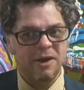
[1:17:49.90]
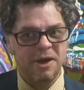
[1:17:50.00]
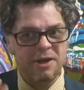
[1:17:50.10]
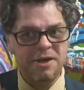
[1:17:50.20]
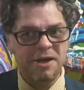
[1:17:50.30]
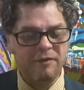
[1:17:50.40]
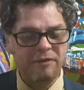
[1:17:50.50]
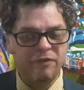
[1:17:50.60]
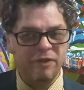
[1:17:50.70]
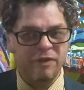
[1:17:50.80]

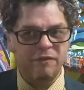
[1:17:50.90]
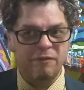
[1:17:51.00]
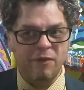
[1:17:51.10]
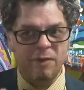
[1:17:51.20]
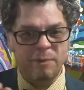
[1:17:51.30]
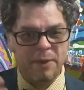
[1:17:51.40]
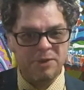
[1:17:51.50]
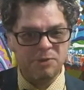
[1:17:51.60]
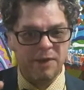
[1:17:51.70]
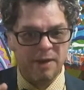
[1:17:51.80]
enough for the
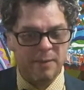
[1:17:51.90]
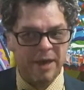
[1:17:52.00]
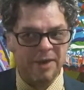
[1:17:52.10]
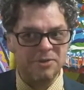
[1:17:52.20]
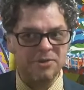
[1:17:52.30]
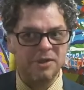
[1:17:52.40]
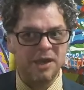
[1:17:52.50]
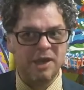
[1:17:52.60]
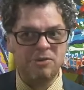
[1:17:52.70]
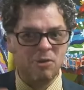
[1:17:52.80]
Patreon backers.
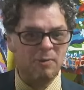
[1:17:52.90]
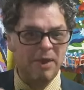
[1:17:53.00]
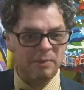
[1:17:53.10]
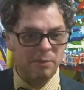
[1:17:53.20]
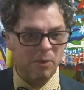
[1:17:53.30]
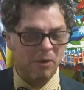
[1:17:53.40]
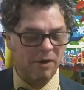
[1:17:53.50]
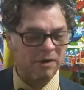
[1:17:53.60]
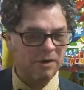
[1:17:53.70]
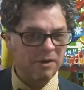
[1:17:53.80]
I don't make
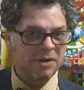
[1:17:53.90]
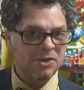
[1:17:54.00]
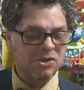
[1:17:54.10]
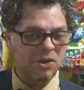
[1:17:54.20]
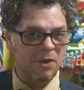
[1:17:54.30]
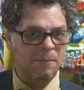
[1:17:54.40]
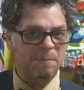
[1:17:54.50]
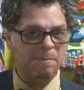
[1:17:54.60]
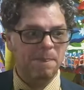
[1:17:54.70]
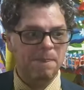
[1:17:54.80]
more. So
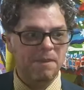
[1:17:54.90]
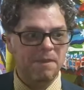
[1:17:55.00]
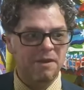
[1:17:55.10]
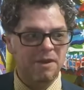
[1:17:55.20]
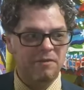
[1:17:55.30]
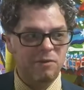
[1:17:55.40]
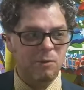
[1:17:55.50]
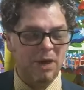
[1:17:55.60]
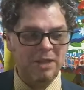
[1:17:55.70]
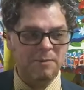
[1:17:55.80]
if you
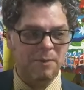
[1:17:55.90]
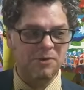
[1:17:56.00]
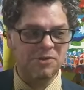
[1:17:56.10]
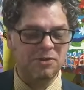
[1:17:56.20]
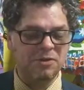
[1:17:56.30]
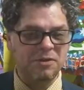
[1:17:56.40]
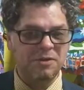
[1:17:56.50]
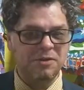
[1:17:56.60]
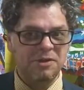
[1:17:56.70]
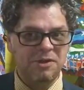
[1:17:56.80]
want the poster,
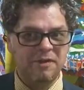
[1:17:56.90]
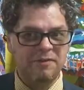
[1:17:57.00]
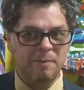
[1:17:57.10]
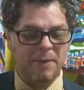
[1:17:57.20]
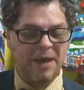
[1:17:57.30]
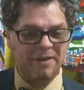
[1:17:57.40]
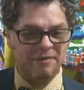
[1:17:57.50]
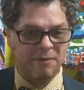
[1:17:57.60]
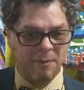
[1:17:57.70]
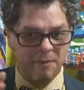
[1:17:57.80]
you have to buy it
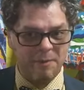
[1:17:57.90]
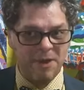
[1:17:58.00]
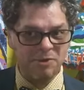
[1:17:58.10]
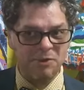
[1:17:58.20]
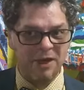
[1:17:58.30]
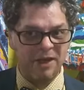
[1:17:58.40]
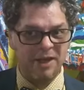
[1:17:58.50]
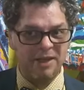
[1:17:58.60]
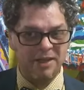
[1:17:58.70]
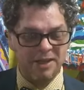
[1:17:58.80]
from my Patreon,
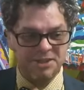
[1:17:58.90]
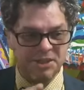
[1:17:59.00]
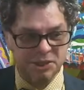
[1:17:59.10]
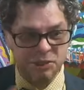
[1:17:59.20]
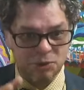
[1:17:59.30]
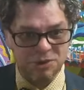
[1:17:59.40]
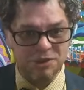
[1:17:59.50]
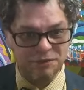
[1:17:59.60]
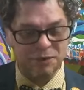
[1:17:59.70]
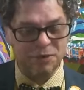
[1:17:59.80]
and then it's exclusive for